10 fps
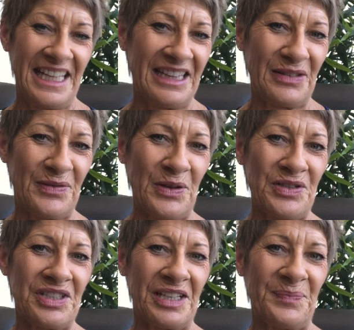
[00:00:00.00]
in the
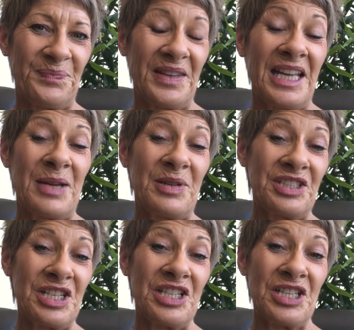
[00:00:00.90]
future. But
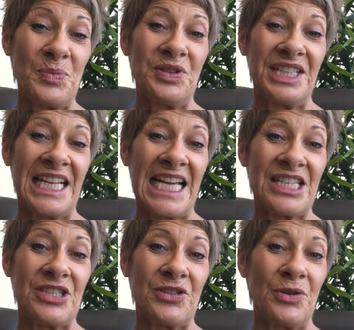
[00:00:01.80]
she's just wanting
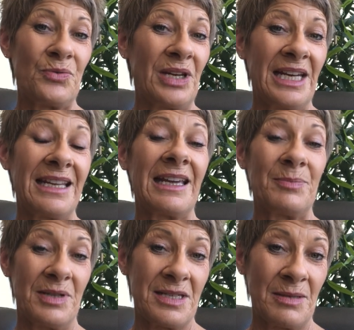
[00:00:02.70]
us to really
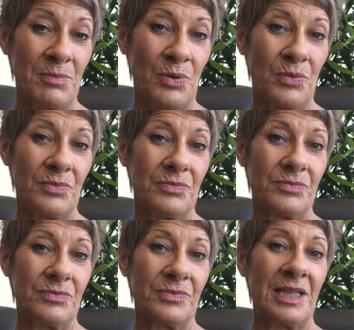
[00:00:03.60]
keep it simple.
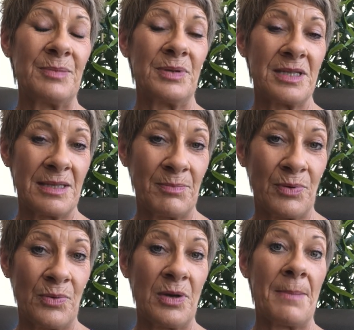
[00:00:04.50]
Keep it
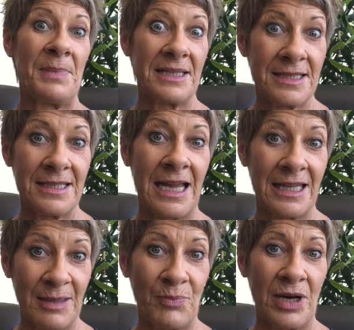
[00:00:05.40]
simple, but
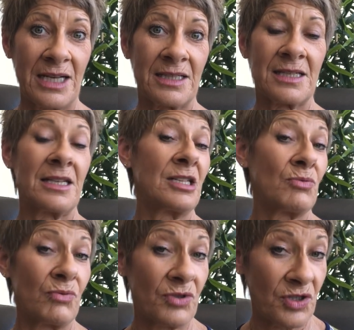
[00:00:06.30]
start the practice. It's
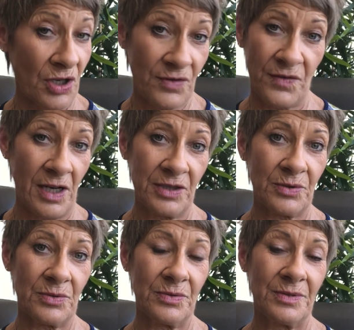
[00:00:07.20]
so
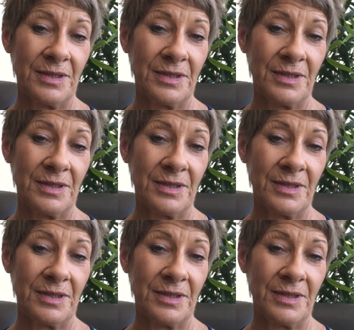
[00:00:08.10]
vital